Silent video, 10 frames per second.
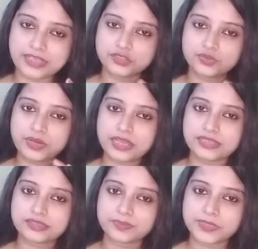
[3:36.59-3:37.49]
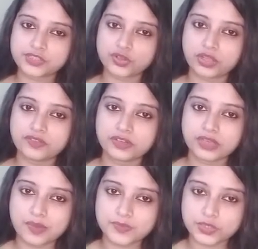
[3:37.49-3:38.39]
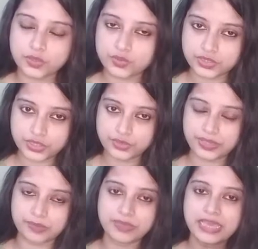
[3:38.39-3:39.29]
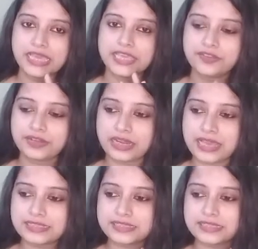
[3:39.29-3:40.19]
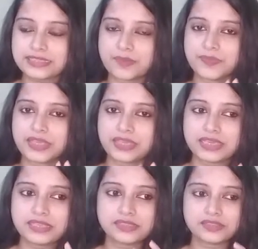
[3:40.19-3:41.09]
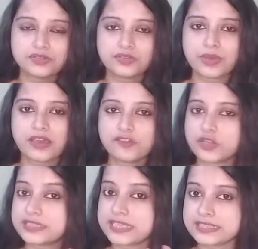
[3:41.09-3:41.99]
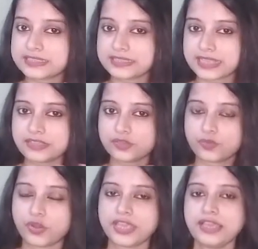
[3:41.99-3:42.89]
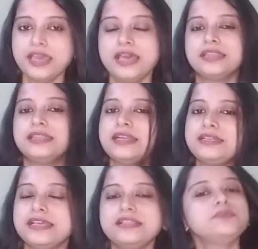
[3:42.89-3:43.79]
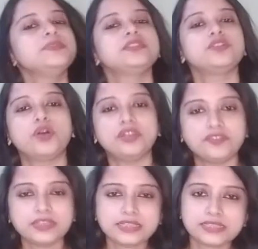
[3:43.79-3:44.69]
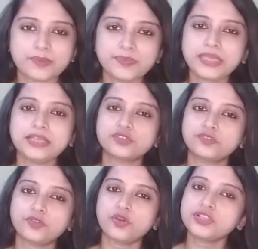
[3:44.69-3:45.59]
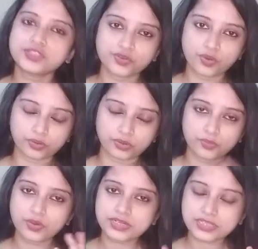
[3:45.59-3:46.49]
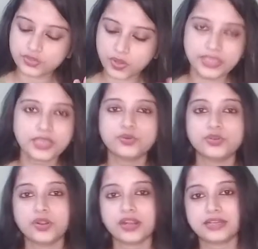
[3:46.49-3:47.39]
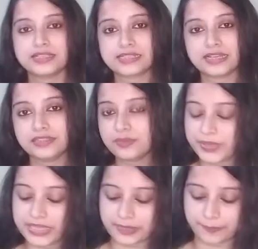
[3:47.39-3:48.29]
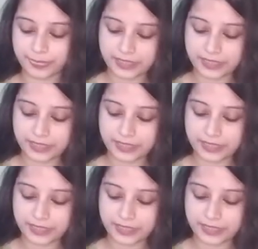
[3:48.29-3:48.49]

As soon as Mr. Oliver comes closer to him, he realizes that something is, you have your sixth sense working. That tells Mr. Oliver that something is of course wrong. What is wrong he could not understand in the beginning.